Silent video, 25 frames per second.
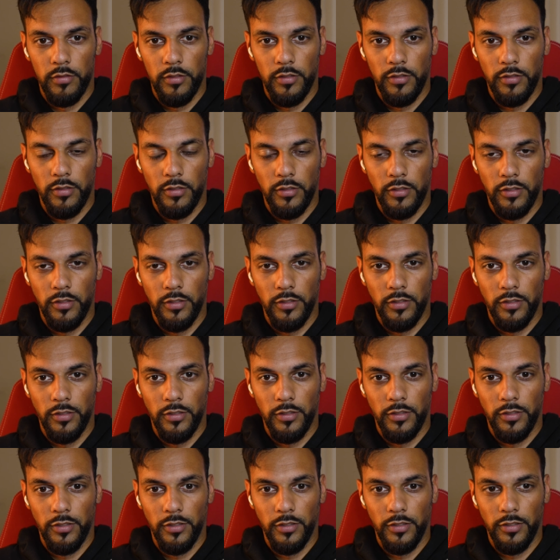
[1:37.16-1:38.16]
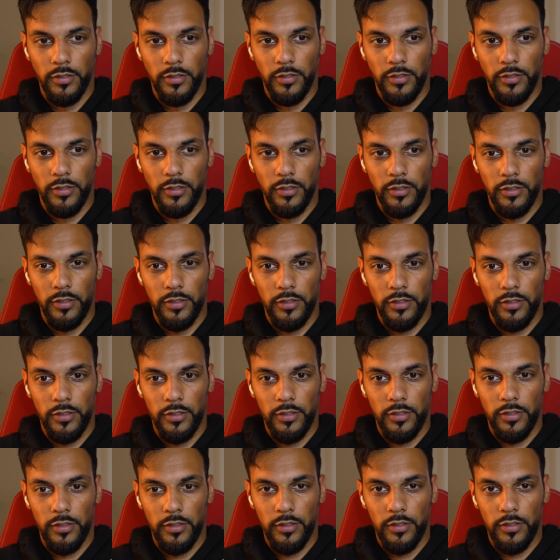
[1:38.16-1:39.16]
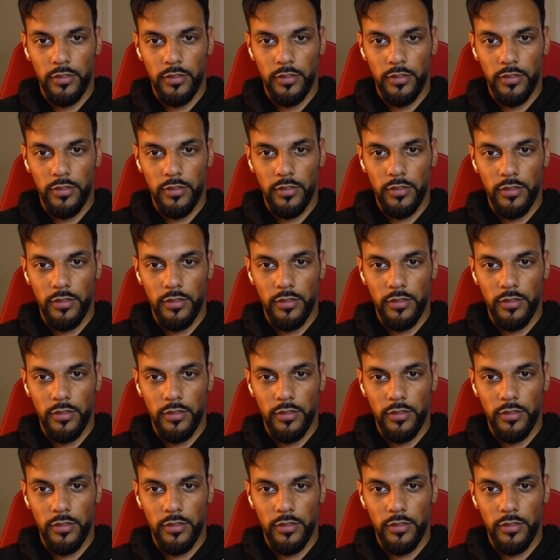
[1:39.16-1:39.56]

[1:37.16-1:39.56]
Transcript: Nobody speaks.